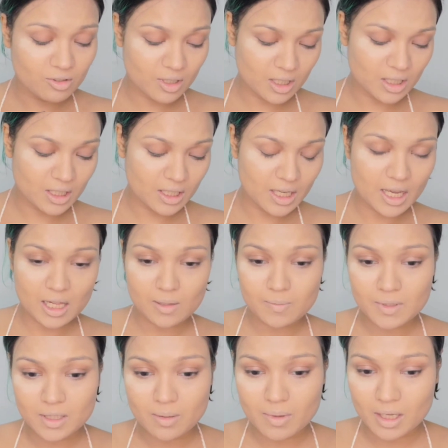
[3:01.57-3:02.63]
really
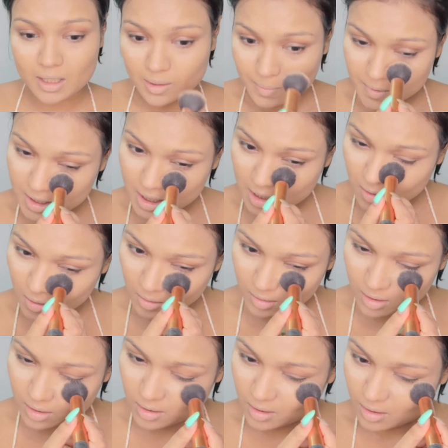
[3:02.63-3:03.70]
helps the makeup stay
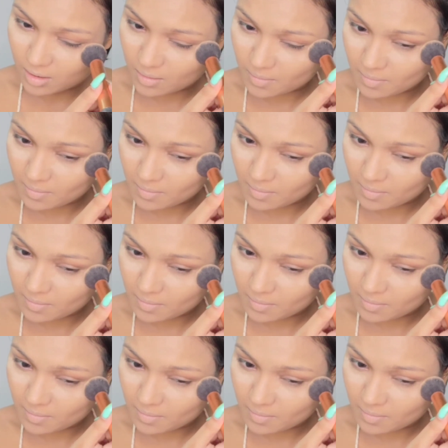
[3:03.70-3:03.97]
longer,